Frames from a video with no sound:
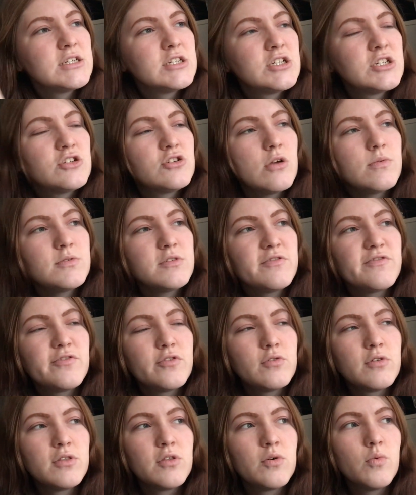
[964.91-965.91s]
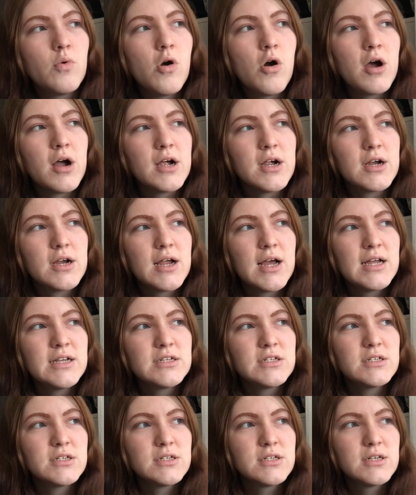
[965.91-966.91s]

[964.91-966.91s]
she drops her phone in the water, and